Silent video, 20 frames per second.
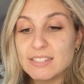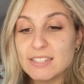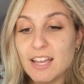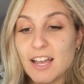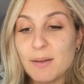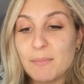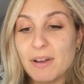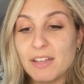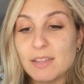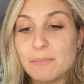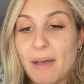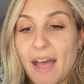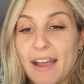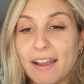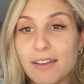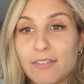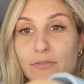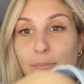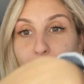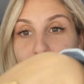some on the
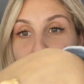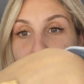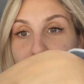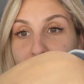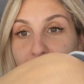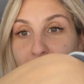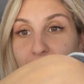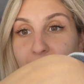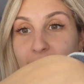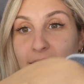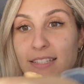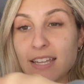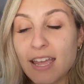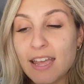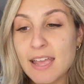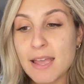back of my hand.